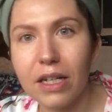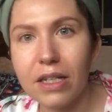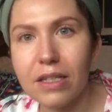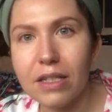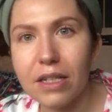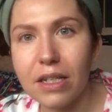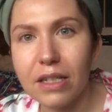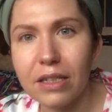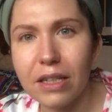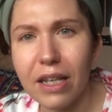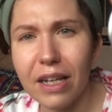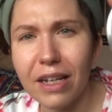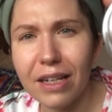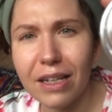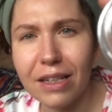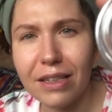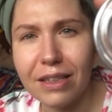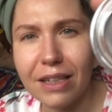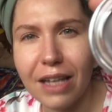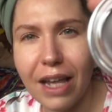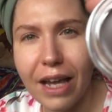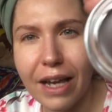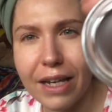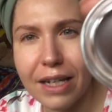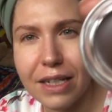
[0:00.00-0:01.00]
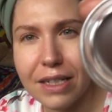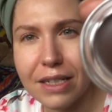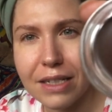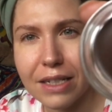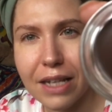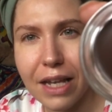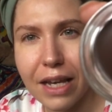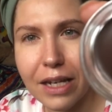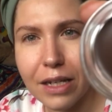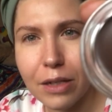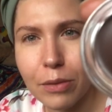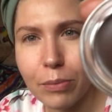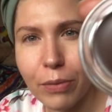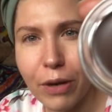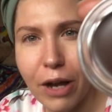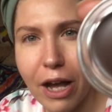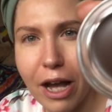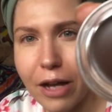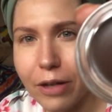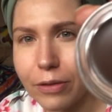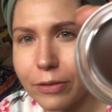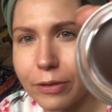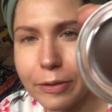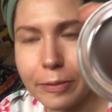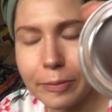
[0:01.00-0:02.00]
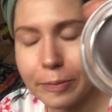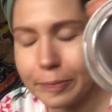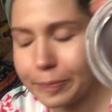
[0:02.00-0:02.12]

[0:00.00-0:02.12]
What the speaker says: It's in like a light brown.